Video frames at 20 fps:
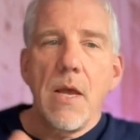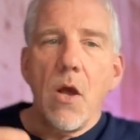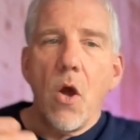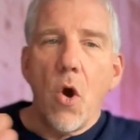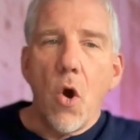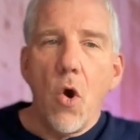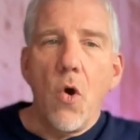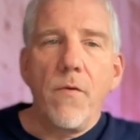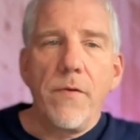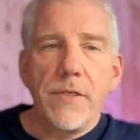
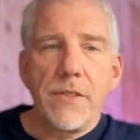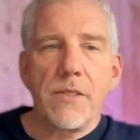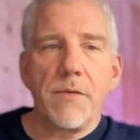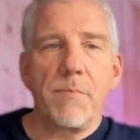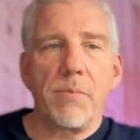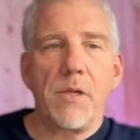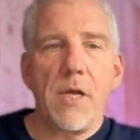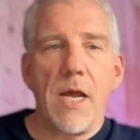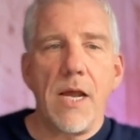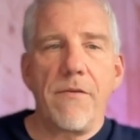
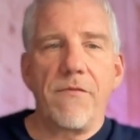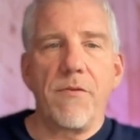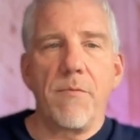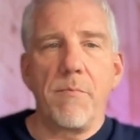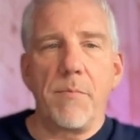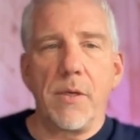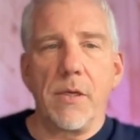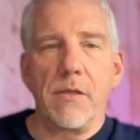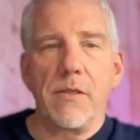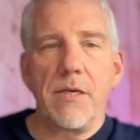Oversupply from
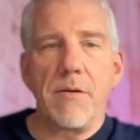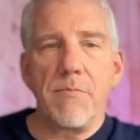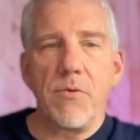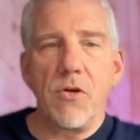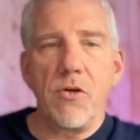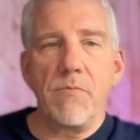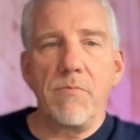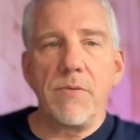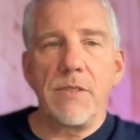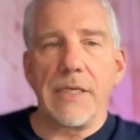building
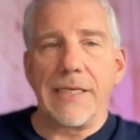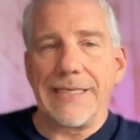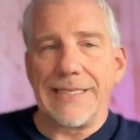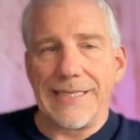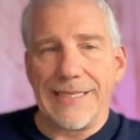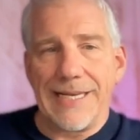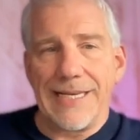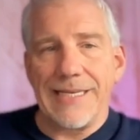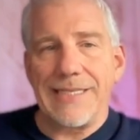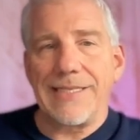booms
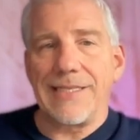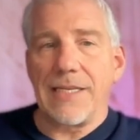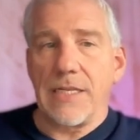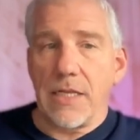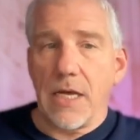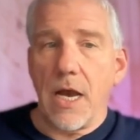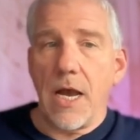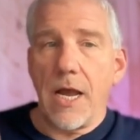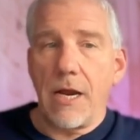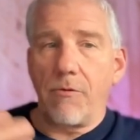exists in
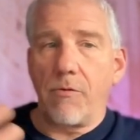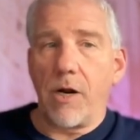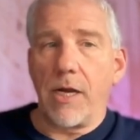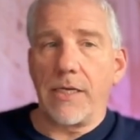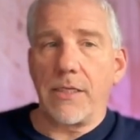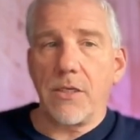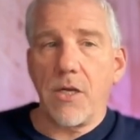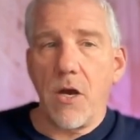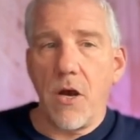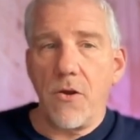the
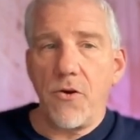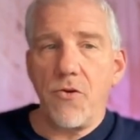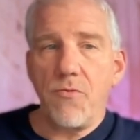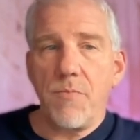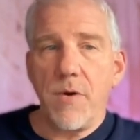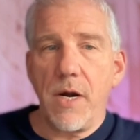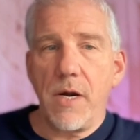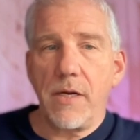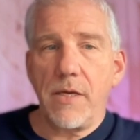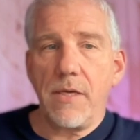high-rise condo
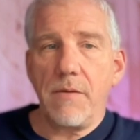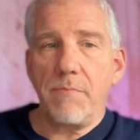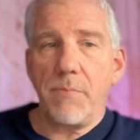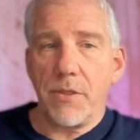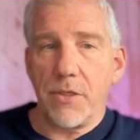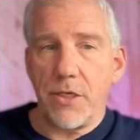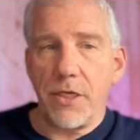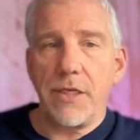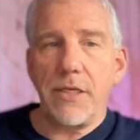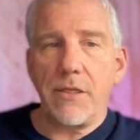market,
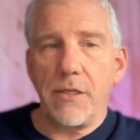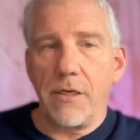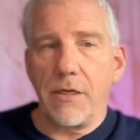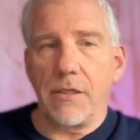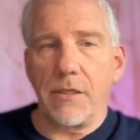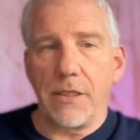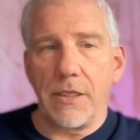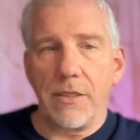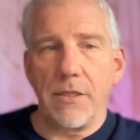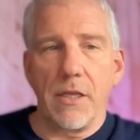
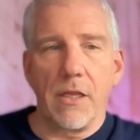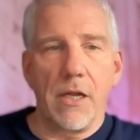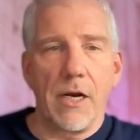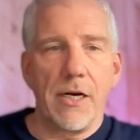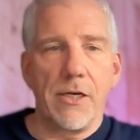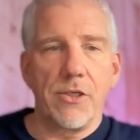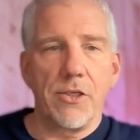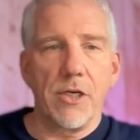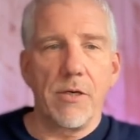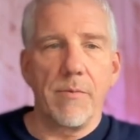particularly in the
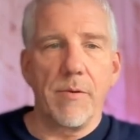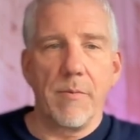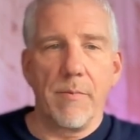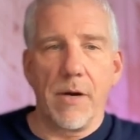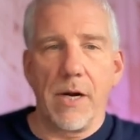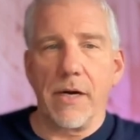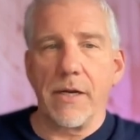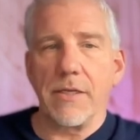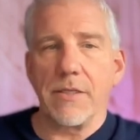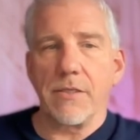large urban
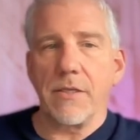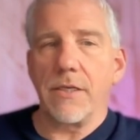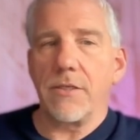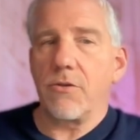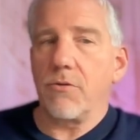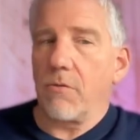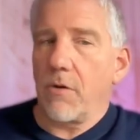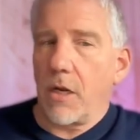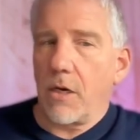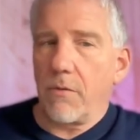markets like
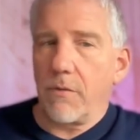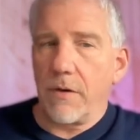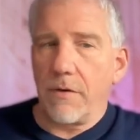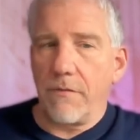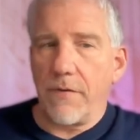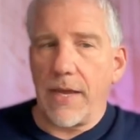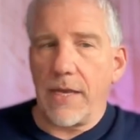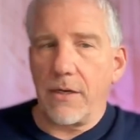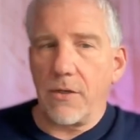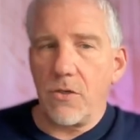Toronto and
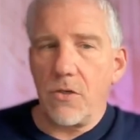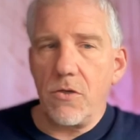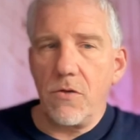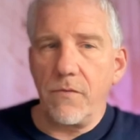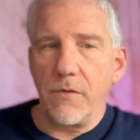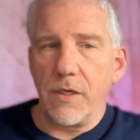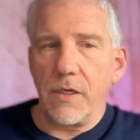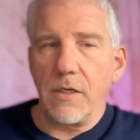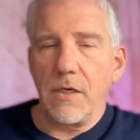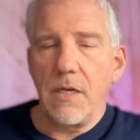
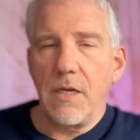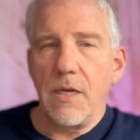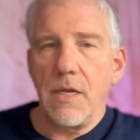Vancouver.